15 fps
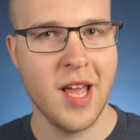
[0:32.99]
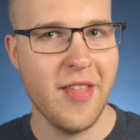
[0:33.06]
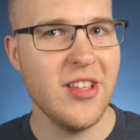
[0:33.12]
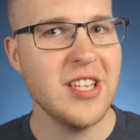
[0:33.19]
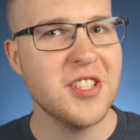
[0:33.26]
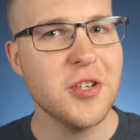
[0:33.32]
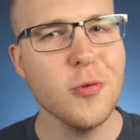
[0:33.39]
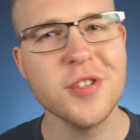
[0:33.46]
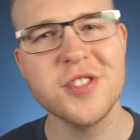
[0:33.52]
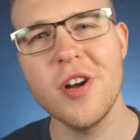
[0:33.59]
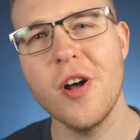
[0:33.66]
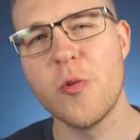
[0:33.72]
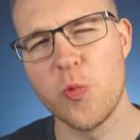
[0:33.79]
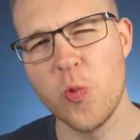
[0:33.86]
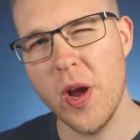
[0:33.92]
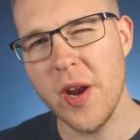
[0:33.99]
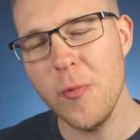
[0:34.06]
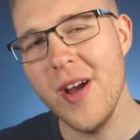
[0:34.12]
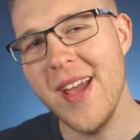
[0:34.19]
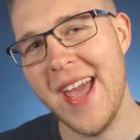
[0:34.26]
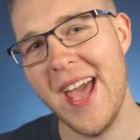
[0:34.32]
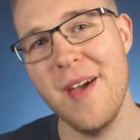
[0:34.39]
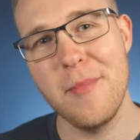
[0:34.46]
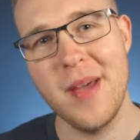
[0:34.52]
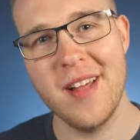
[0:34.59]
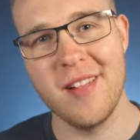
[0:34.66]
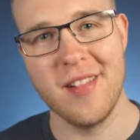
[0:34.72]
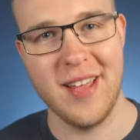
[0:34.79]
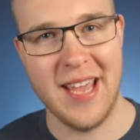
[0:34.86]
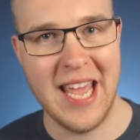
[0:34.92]
This tool is called Runway
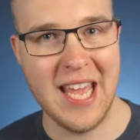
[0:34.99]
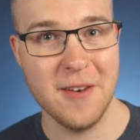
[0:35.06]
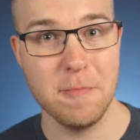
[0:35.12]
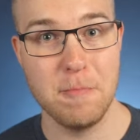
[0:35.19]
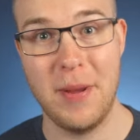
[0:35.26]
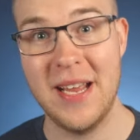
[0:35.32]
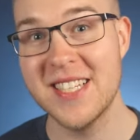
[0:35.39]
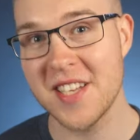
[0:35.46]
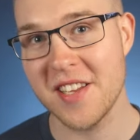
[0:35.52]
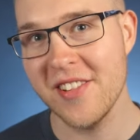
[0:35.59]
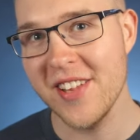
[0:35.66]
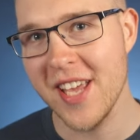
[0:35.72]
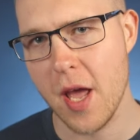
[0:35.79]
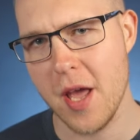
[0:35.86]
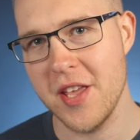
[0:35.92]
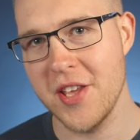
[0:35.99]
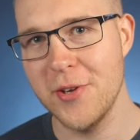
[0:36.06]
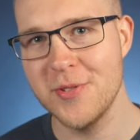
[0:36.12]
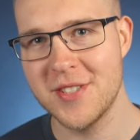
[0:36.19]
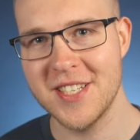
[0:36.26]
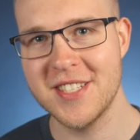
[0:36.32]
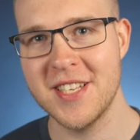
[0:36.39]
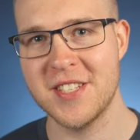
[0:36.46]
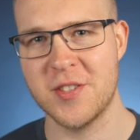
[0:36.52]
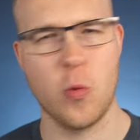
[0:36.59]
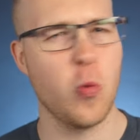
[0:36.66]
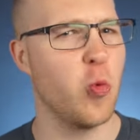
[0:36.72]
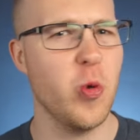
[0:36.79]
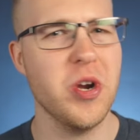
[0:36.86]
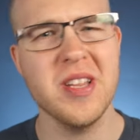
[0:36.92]
ML, and basically it uses
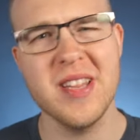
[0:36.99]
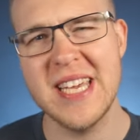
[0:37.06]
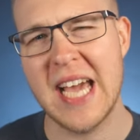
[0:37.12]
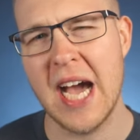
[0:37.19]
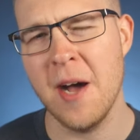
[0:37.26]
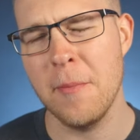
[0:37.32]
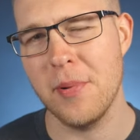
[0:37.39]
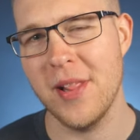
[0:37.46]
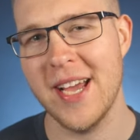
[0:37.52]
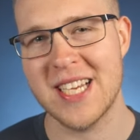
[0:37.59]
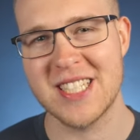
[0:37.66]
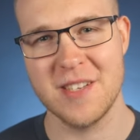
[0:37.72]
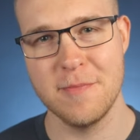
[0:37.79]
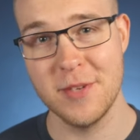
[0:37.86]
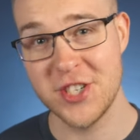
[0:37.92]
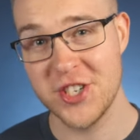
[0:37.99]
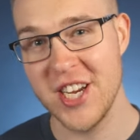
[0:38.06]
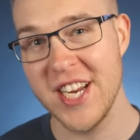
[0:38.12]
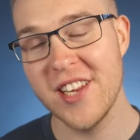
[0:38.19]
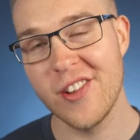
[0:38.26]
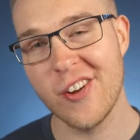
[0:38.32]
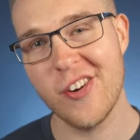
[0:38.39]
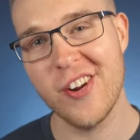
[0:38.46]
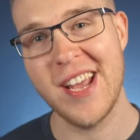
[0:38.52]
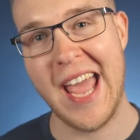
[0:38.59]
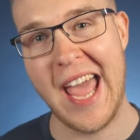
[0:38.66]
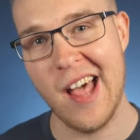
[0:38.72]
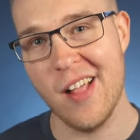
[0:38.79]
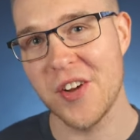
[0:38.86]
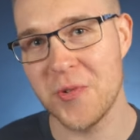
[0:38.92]
this really complex machine
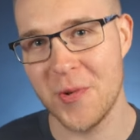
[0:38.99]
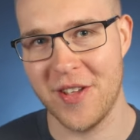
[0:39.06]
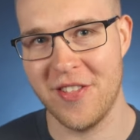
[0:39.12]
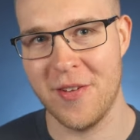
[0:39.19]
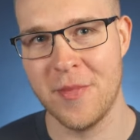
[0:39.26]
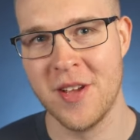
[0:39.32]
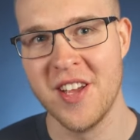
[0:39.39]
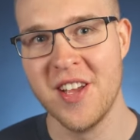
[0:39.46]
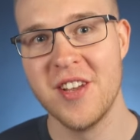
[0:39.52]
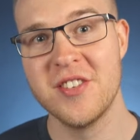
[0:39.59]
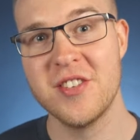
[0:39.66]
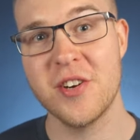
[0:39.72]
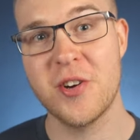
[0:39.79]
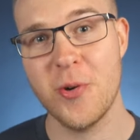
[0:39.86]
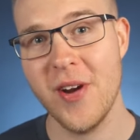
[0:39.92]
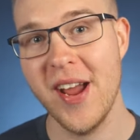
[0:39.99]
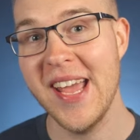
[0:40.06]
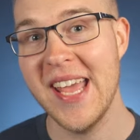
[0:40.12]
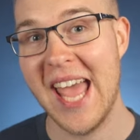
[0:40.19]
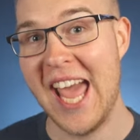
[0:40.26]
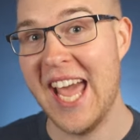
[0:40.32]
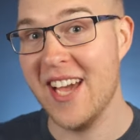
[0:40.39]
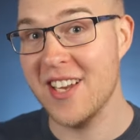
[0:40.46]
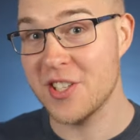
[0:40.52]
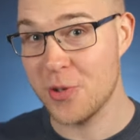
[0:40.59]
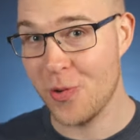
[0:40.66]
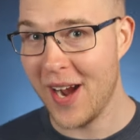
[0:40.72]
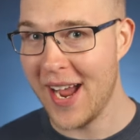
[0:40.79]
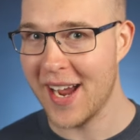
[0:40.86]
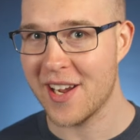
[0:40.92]
learning algorithm to create and
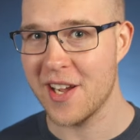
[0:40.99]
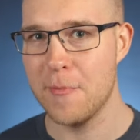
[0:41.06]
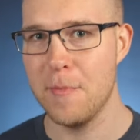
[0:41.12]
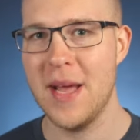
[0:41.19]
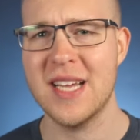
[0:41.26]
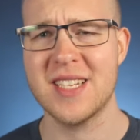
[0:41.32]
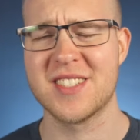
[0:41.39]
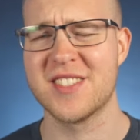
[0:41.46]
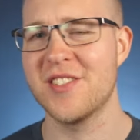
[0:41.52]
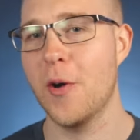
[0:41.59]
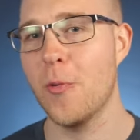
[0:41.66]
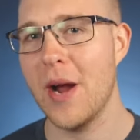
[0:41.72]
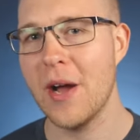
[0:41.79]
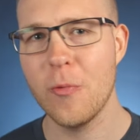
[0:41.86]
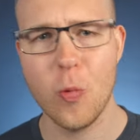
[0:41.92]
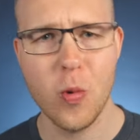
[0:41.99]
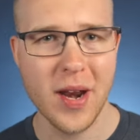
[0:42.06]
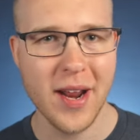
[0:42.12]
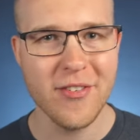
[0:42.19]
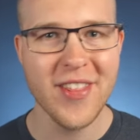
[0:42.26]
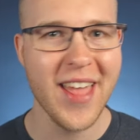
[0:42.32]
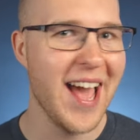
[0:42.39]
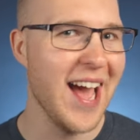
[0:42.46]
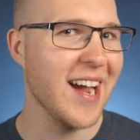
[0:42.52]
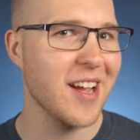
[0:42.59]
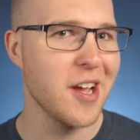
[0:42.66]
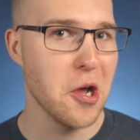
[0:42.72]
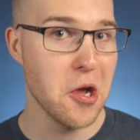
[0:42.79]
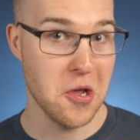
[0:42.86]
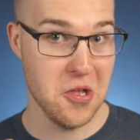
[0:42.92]
track masks around whatever the heck
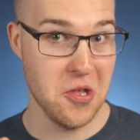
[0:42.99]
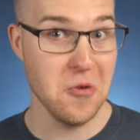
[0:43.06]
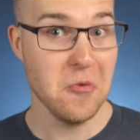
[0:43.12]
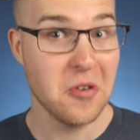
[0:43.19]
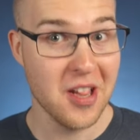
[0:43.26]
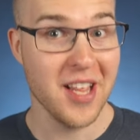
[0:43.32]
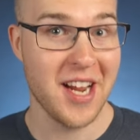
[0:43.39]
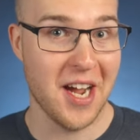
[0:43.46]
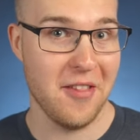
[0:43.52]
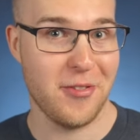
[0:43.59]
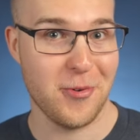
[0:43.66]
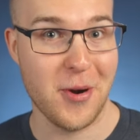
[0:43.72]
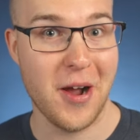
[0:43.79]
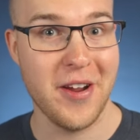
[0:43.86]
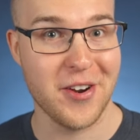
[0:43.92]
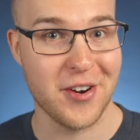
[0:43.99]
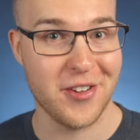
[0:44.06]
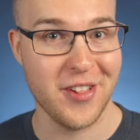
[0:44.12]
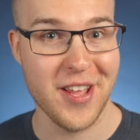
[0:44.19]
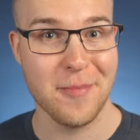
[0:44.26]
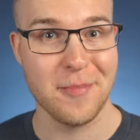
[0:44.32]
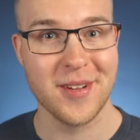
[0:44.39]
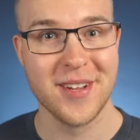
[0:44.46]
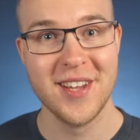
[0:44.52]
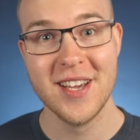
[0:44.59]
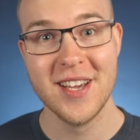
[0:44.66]
you click on throughout your clip.